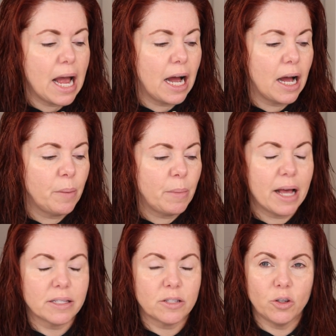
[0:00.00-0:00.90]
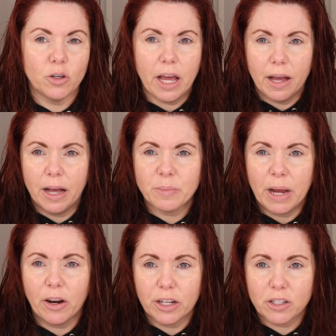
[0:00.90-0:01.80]
As my
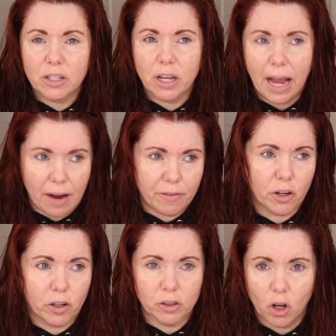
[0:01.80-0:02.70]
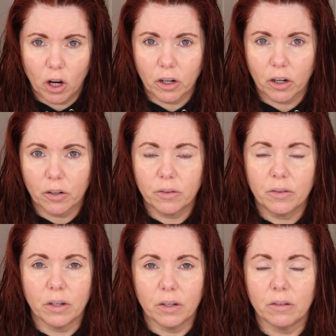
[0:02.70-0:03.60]
hair gets heavier and longer,
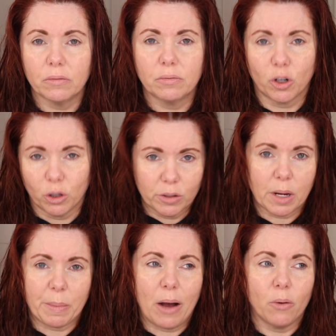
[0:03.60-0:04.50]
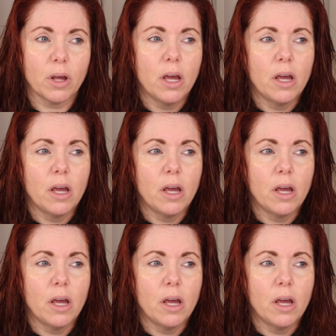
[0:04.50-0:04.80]
the curls come out.